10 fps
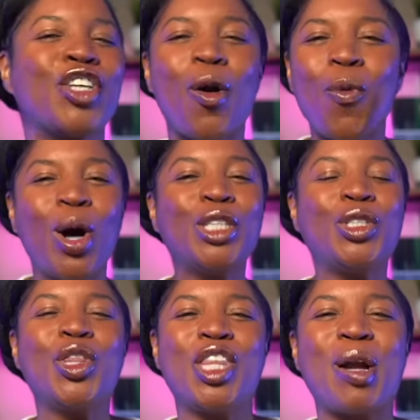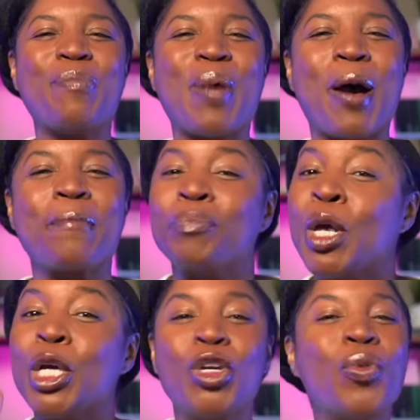So I want you to think about
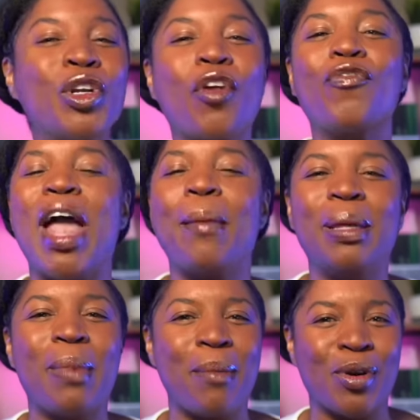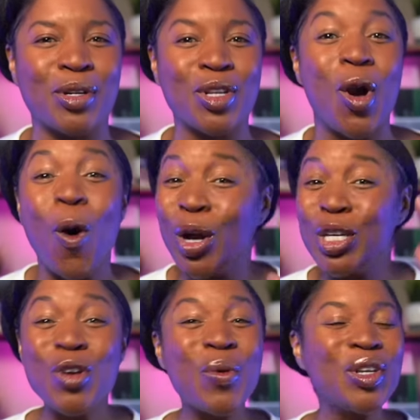you and your family members or
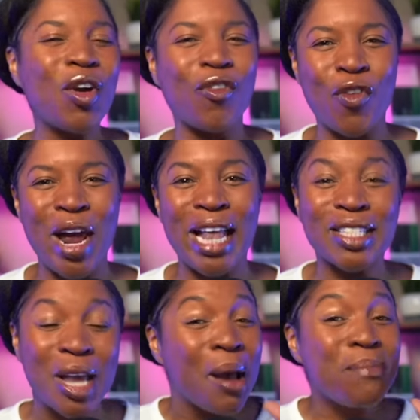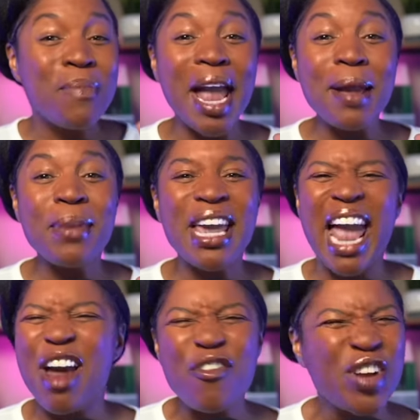you and your friends. Maybe
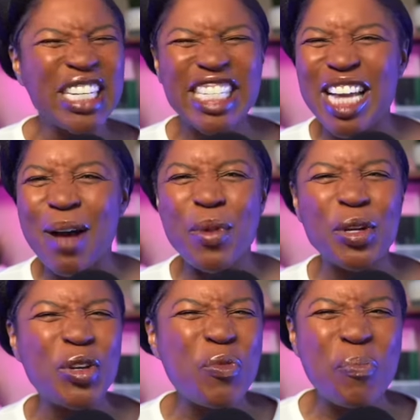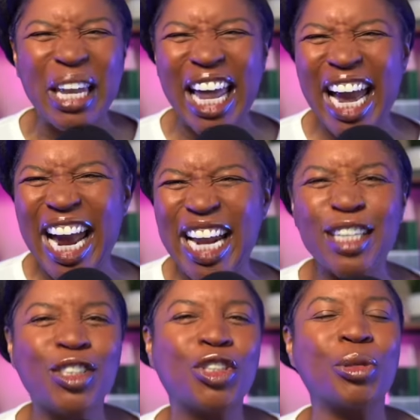every summer you plan
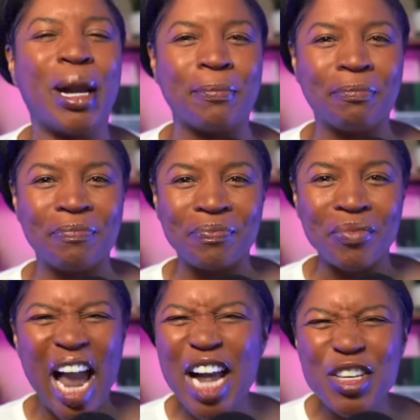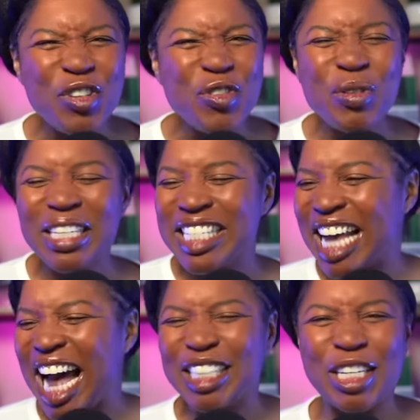a trip and you
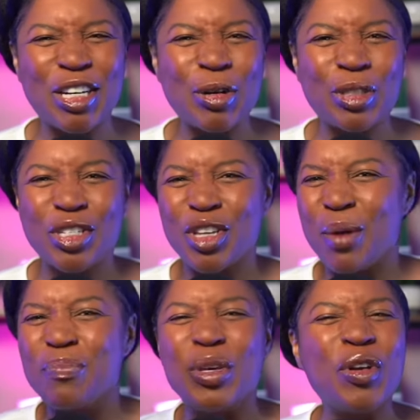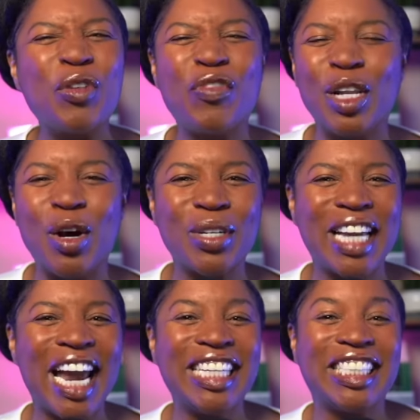decide to go to some beautiful
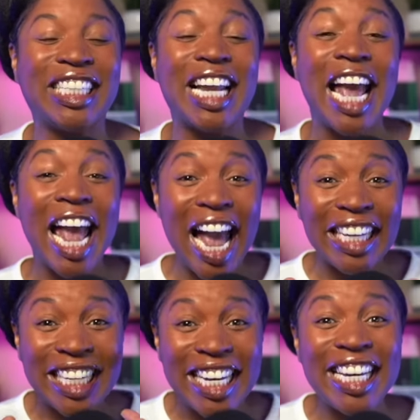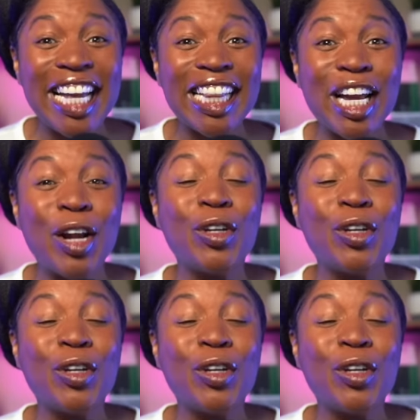location. And to get there,